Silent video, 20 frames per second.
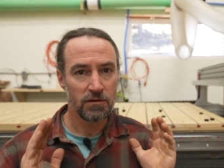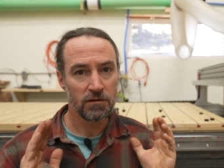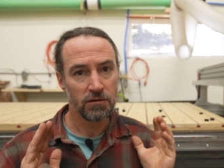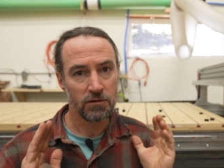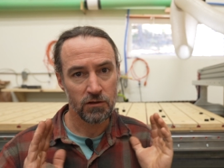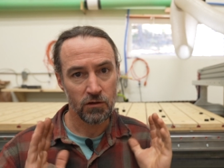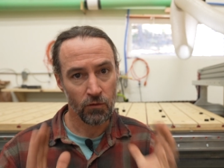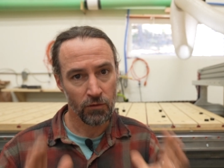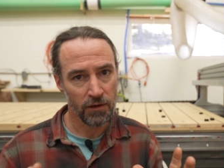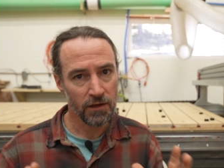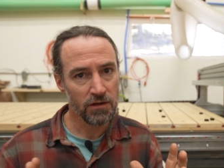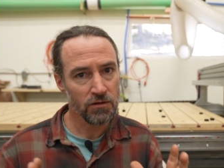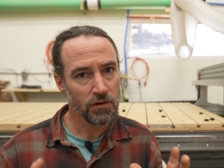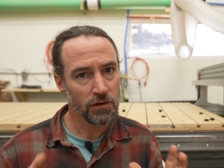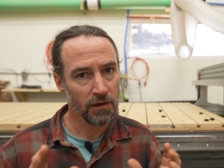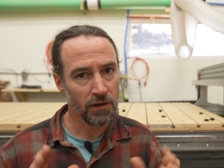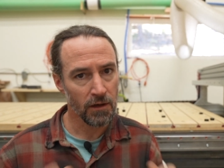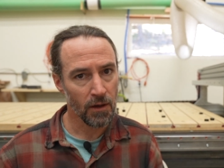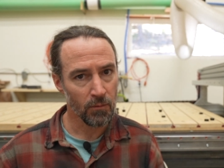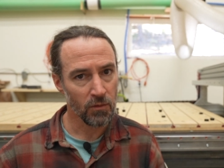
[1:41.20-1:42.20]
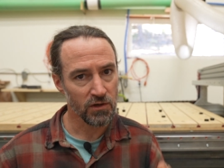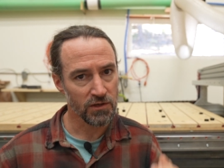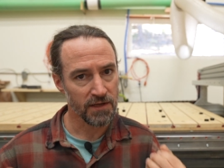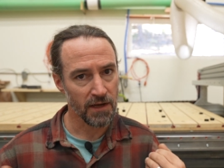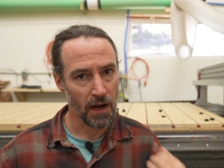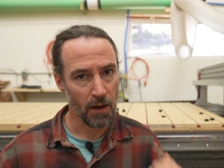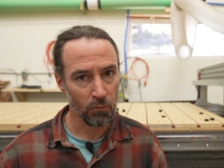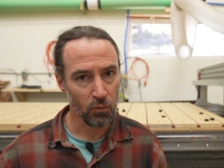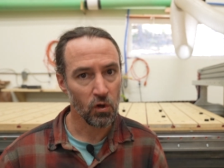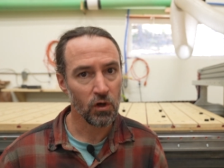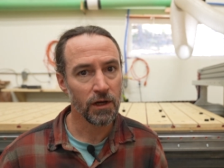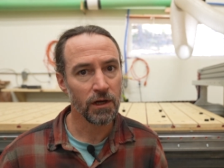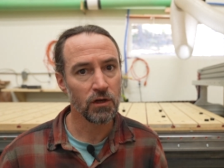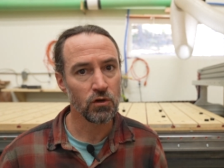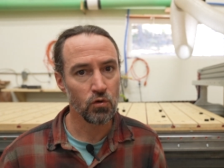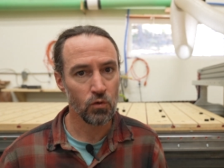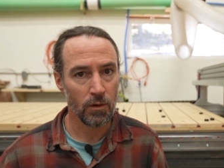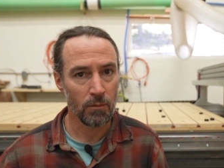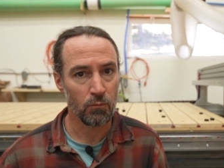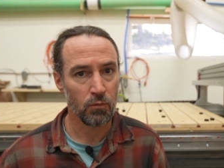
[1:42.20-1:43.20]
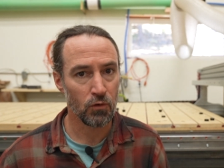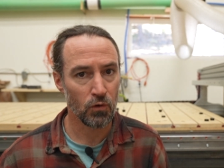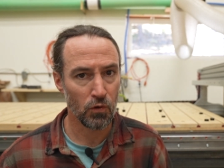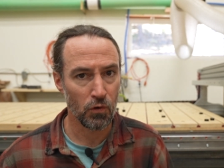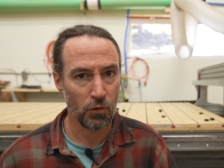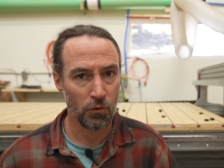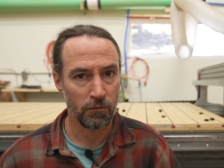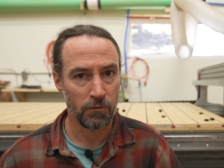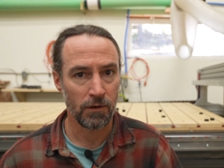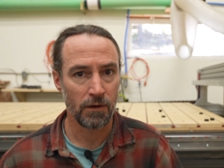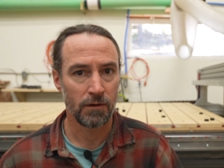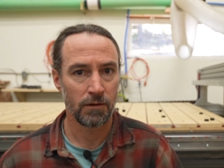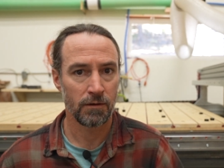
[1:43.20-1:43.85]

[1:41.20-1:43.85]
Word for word: So these are the numbers that I'm looking to improve.